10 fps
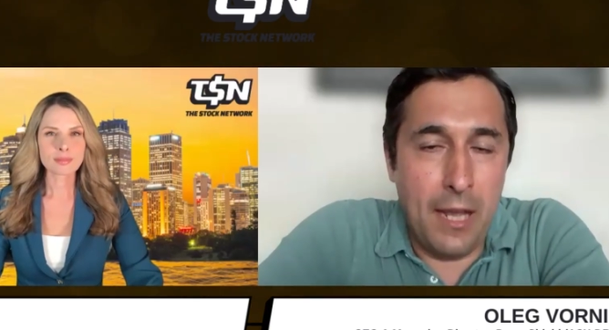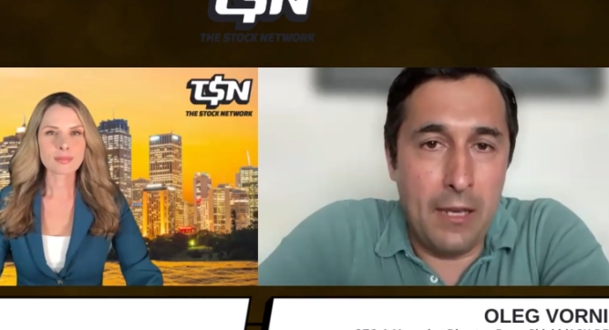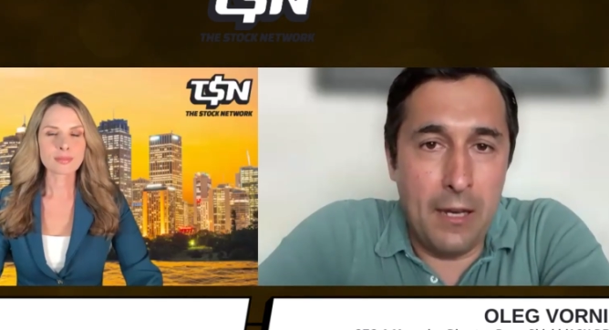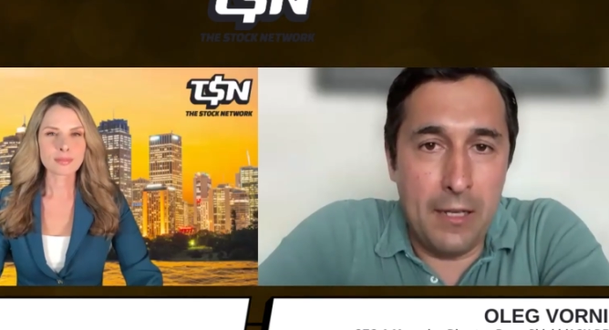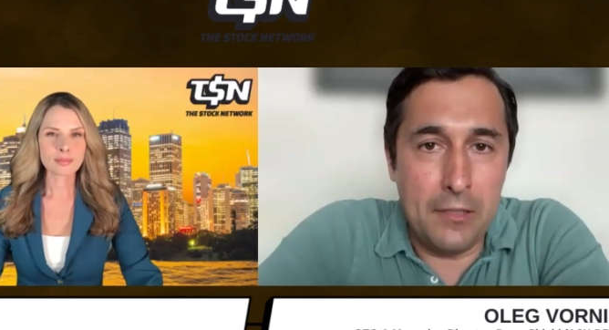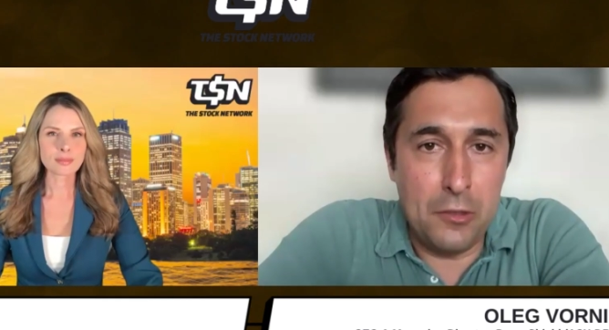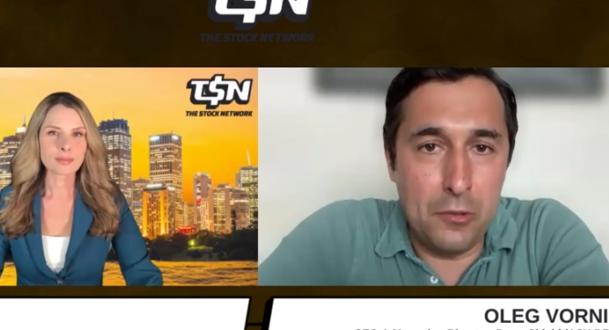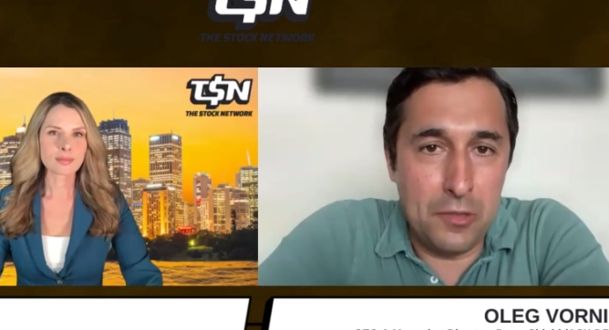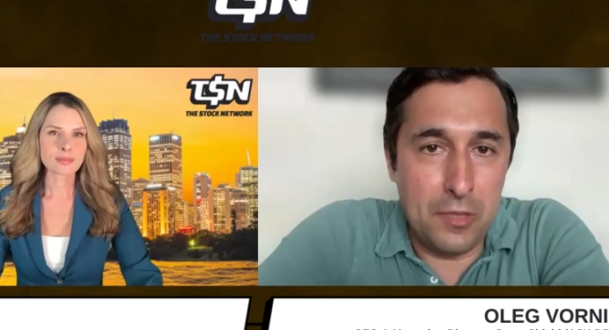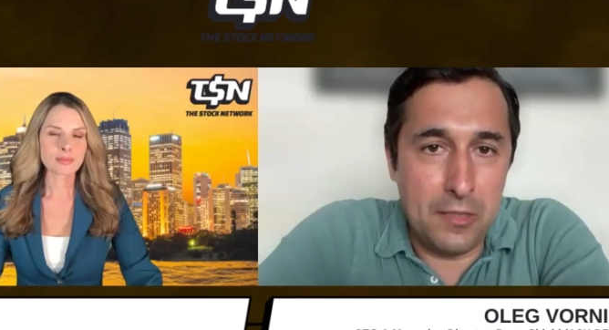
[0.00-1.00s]
Speaker 1: AI is
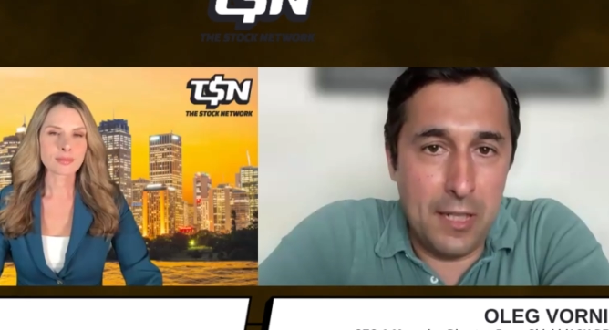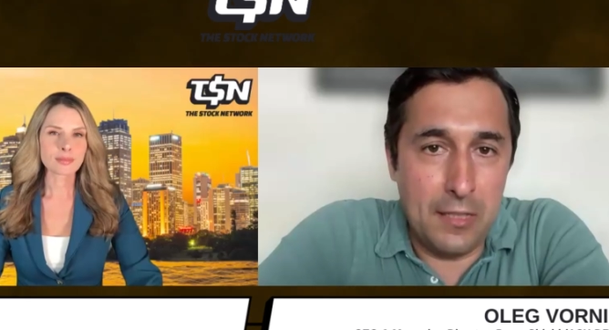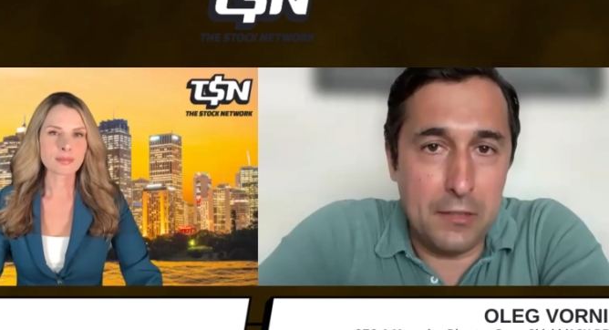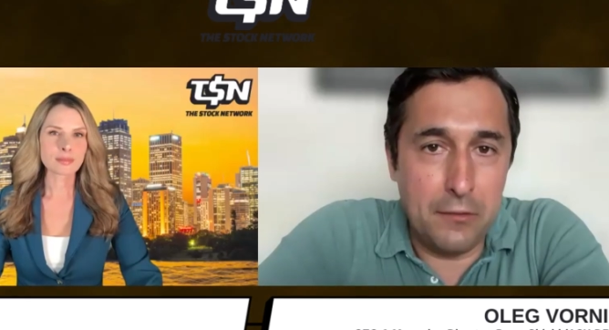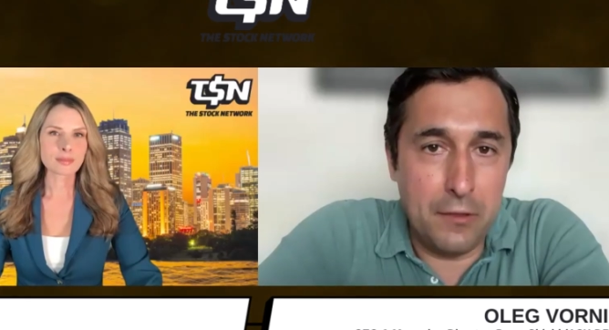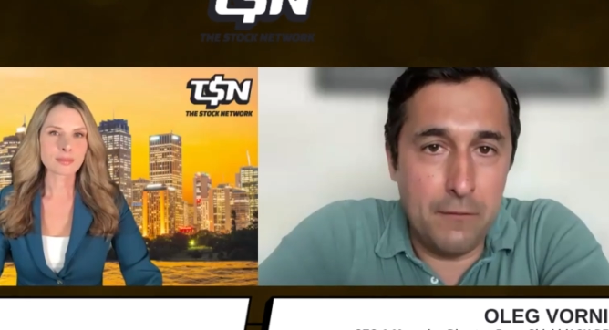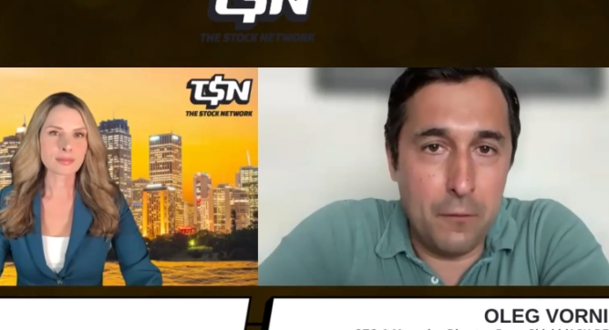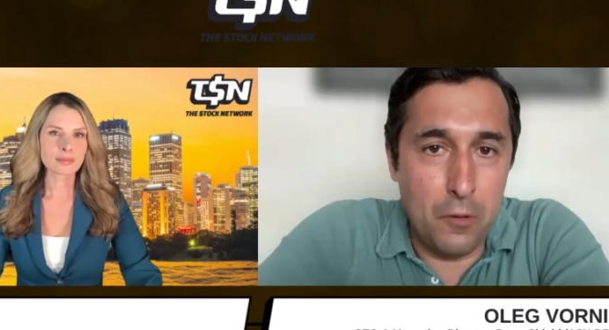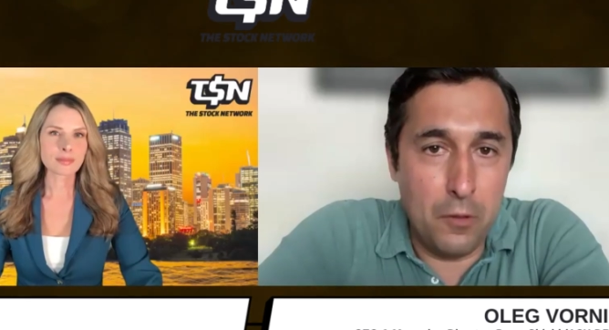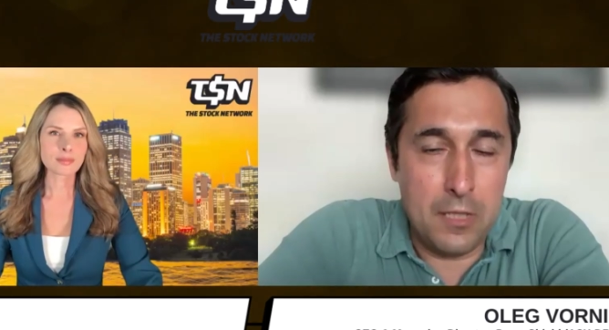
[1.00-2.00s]
used extensively
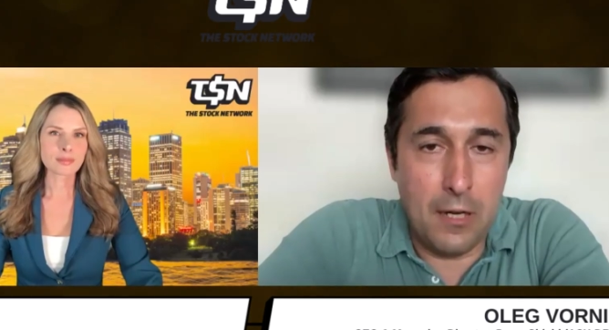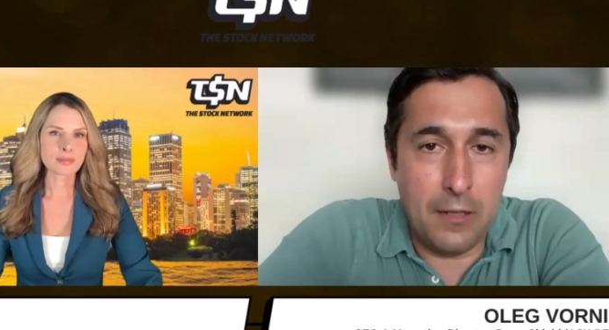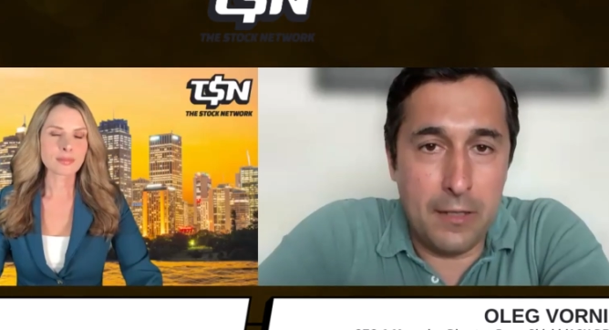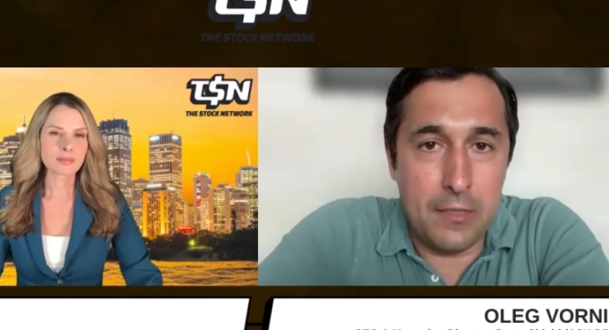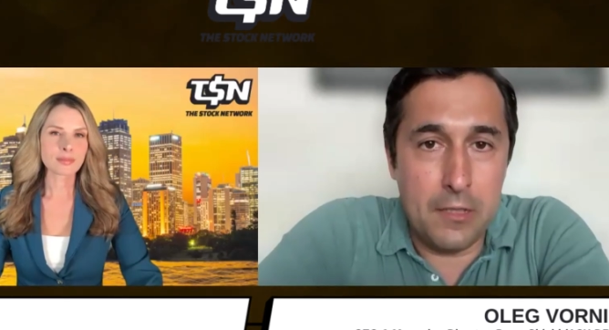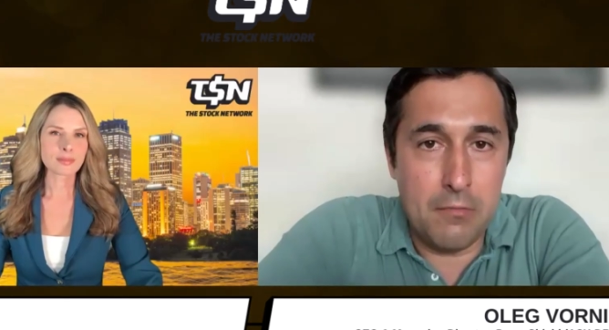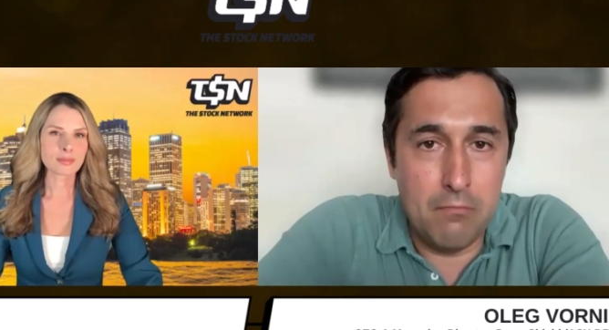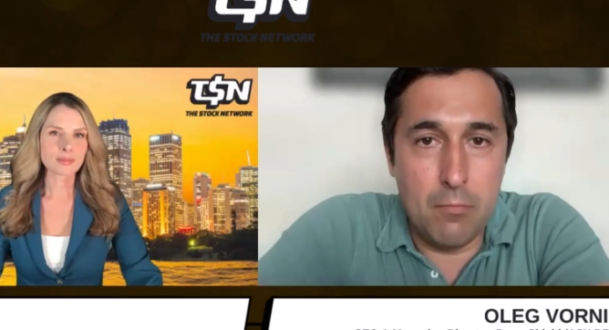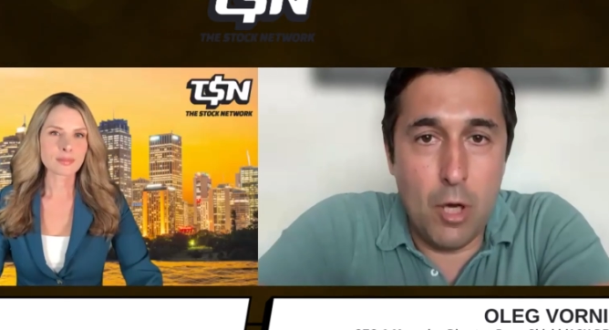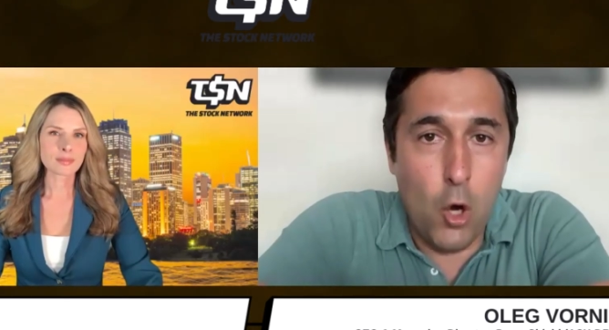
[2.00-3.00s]
for target
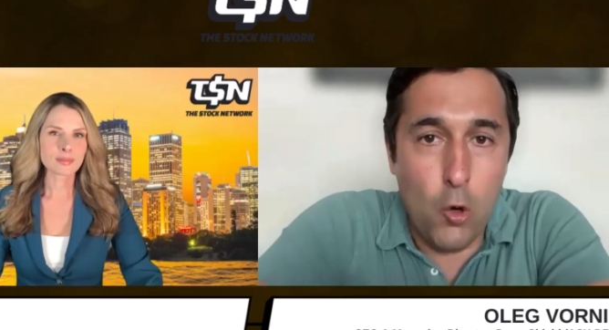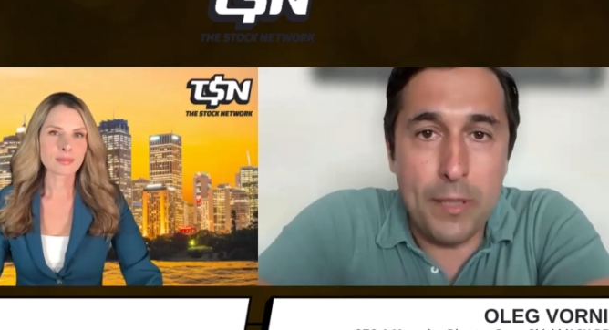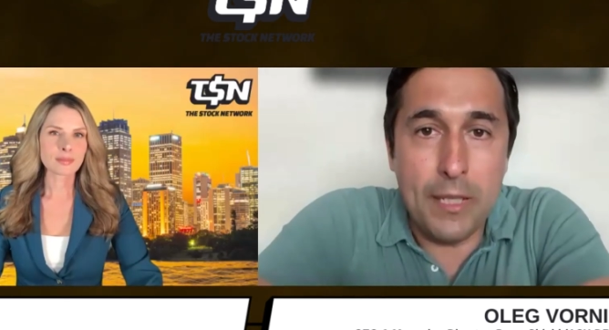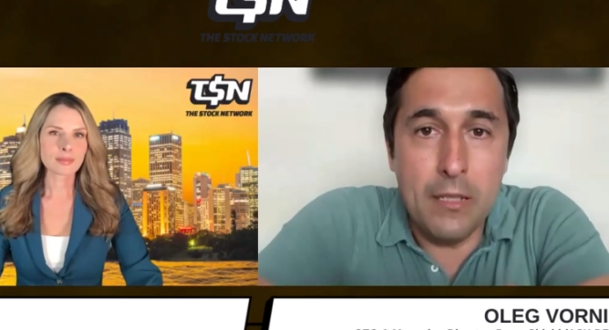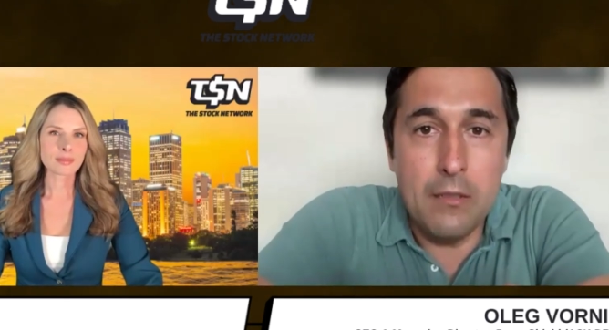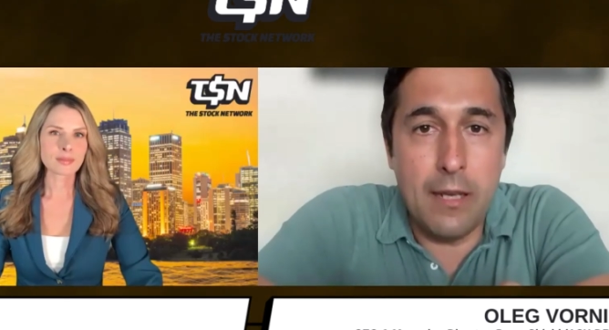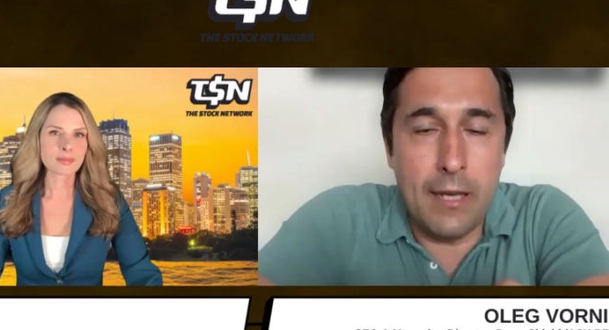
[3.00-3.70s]
homing in.